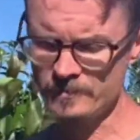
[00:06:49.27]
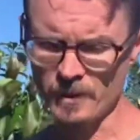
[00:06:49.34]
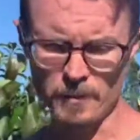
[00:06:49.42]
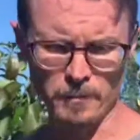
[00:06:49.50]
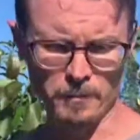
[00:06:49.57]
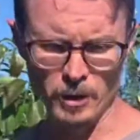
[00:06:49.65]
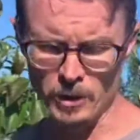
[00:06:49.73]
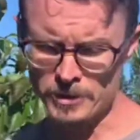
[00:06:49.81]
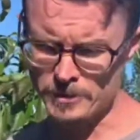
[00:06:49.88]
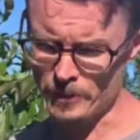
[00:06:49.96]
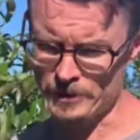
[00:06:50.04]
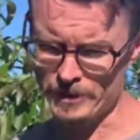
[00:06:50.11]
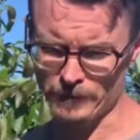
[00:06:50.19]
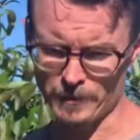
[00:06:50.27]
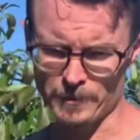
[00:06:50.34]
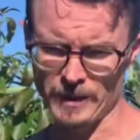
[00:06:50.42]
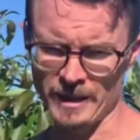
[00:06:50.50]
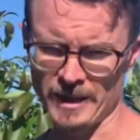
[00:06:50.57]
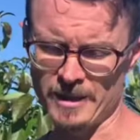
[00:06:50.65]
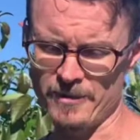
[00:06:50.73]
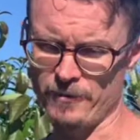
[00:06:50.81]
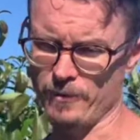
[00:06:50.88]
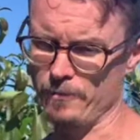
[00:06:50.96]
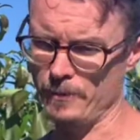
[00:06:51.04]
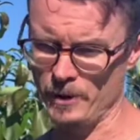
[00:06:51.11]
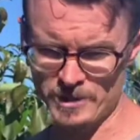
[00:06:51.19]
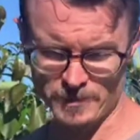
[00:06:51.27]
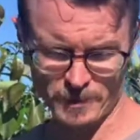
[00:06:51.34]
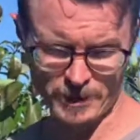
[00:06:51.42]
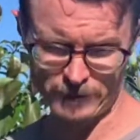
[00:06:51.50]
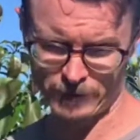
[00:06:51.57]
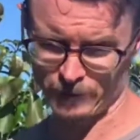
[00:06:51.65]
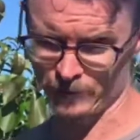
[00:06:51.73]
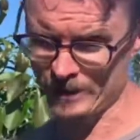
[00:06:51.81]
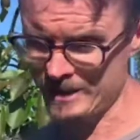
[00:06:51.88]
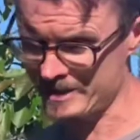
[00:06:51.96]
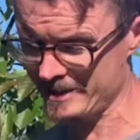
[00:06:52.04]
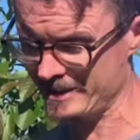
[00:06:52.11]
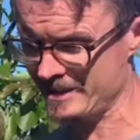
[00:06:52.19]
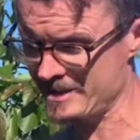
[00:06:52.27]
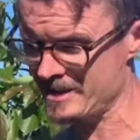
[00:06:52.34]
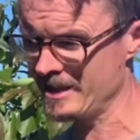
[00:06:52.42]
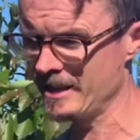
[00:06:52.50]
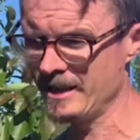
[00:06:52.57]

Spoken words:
multiple different plants for multiple different reasons,